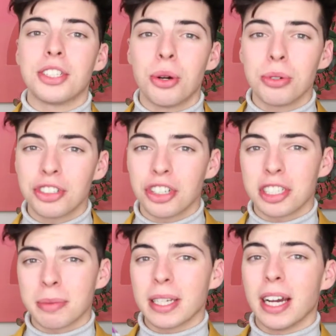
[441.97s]
don't judge
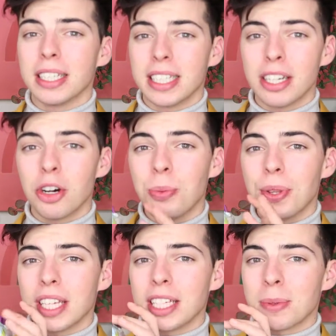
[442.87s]
me. I did open
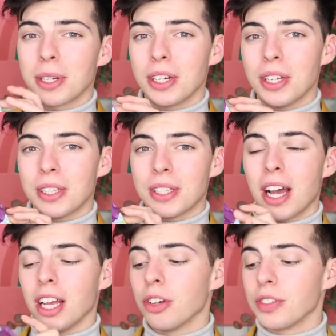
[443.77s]
these because
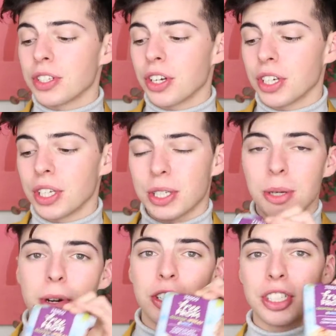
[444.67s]
I love these cookies so
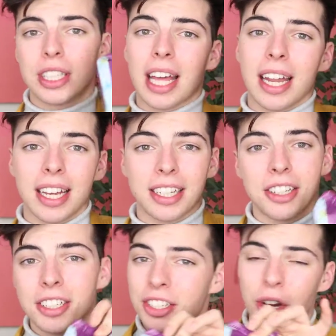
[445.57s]
much that I
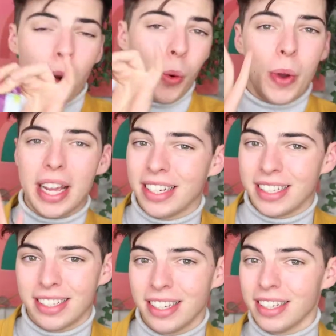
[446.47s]
couldn't wait.
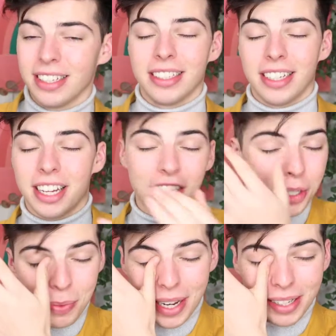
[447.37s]
I couldn't
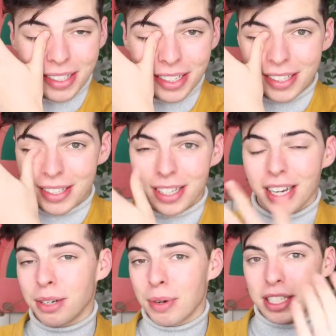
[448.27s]
wait just to
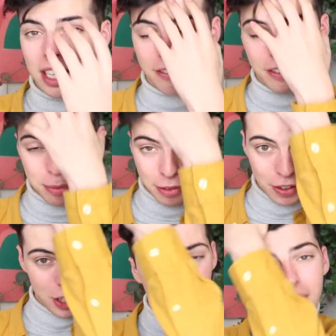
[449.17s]
like wait till I filmed the
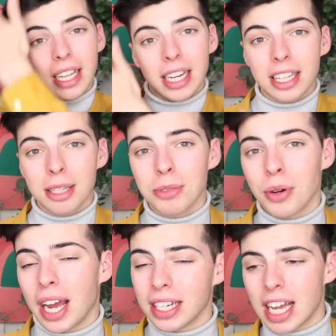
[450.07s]
video and then eat them. No, I
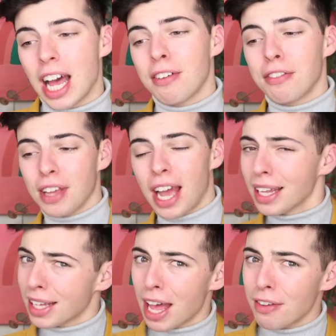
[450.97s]
had to have
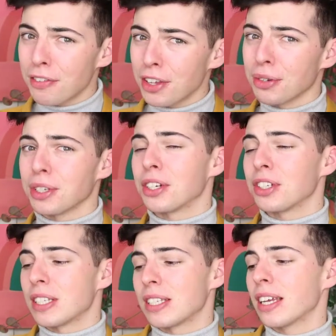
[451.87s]
a few, you know,
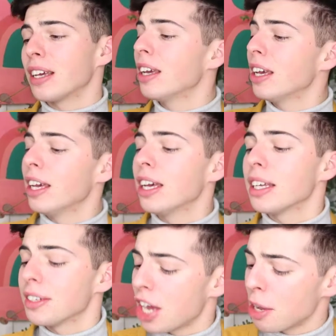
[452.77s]
just to
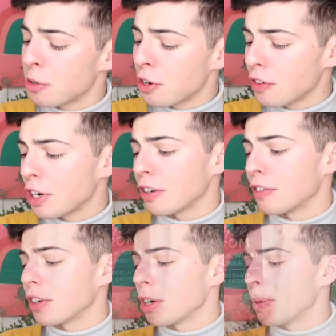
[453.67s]
tie me over for a